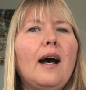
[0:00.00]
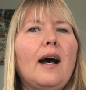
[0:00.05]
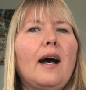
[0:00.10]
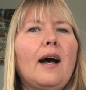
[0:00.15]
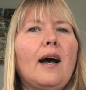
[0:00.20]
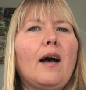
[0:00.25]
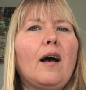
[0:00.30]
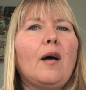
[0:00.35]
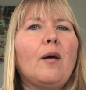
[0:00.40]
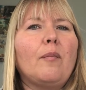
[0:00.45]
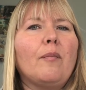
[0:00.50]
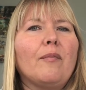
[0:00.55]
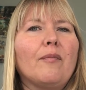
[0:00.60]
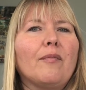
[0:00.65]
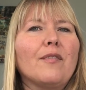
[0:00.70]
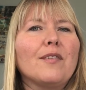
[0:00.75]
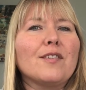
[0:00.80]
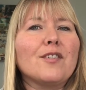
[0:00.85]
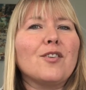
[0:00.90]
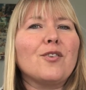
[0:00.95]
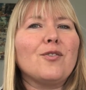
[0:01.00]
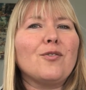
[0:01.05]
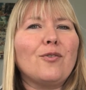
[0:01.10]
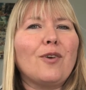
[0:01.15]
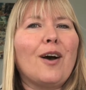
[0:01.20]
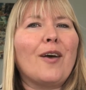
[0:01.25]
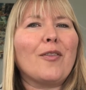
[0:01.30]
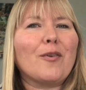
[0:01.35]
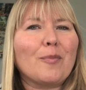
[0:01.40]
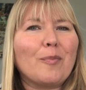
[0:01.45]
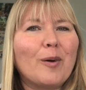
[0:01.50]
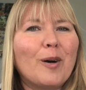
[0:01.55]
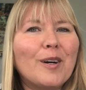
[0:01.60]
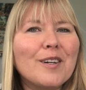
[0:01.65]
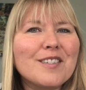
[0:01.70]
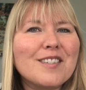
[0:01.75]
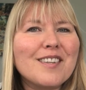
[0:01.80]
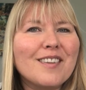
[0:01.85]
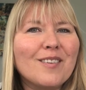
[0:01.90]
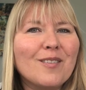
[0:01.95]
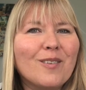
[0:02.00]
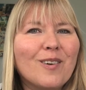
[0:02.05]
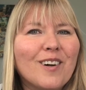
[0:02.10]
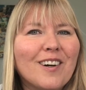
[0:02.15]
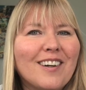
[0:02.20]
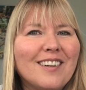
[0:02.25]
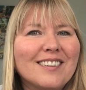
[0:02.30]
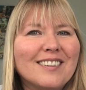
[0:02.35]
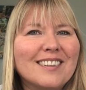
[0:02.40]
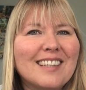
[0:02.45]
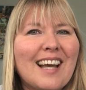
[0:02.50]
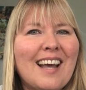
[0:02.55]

to other parts of the world.